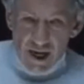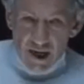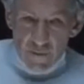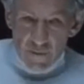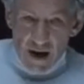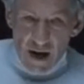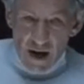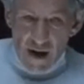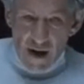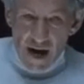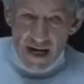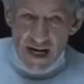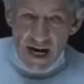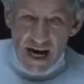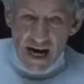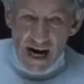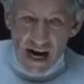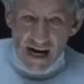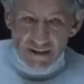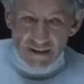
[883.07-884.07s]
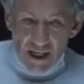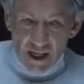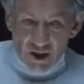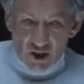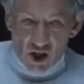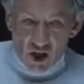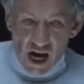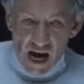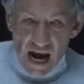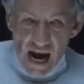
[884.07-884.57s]
So this "you should have
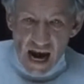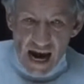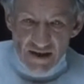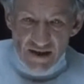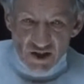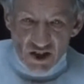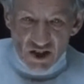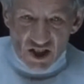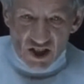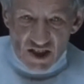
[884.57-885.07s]
killed me"